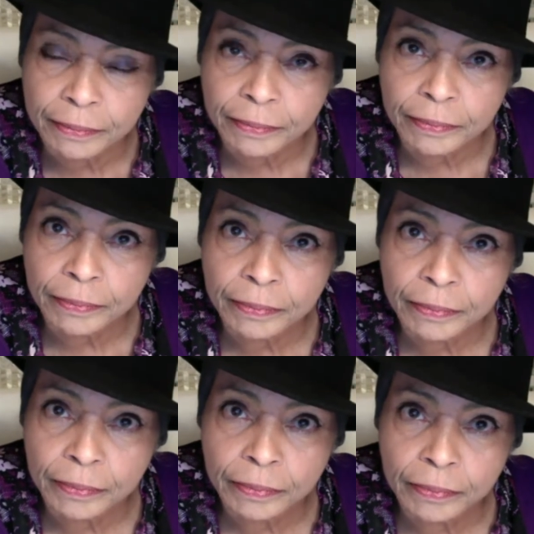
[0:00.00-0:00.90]

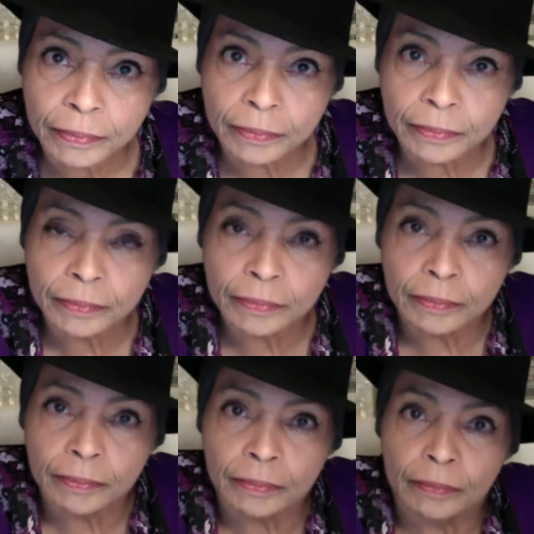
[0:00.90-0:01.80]

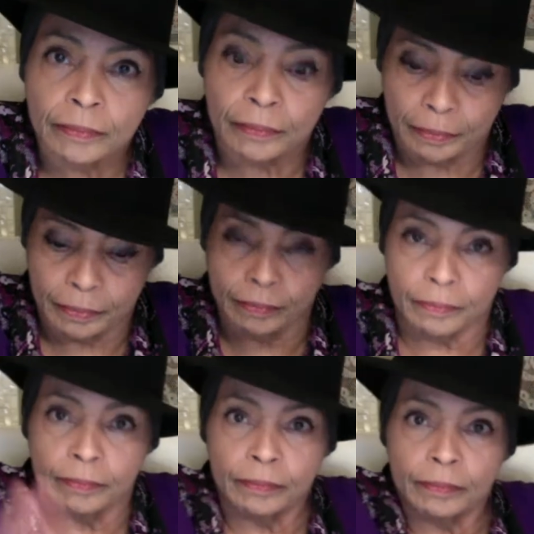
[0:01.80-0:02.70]

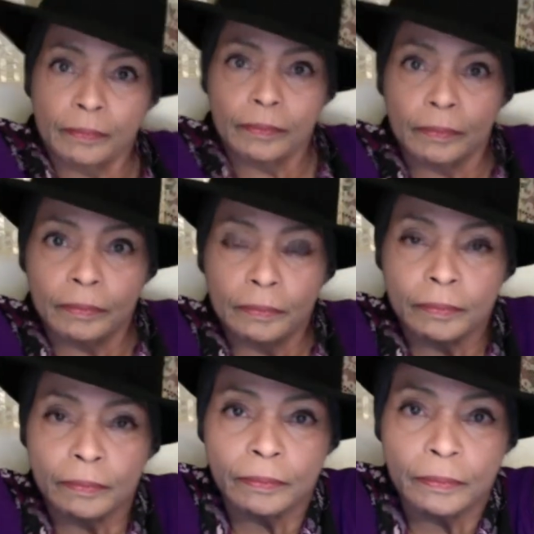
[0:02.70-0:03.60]

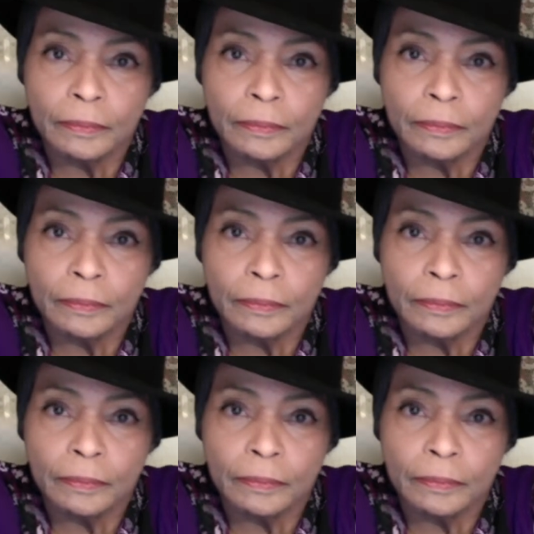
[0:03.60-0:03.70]
(no one is talking)